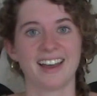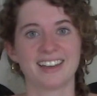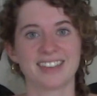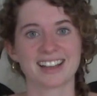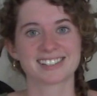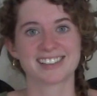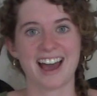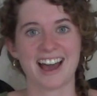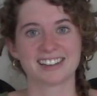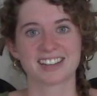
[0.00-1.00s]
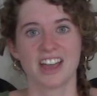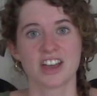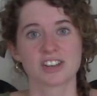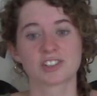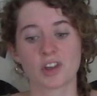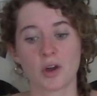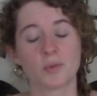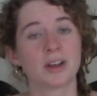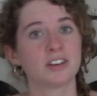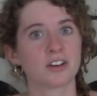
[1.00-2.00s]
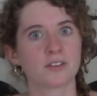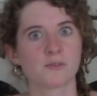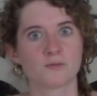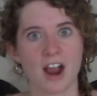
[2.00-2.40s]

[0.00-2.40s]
And that's that. So when you're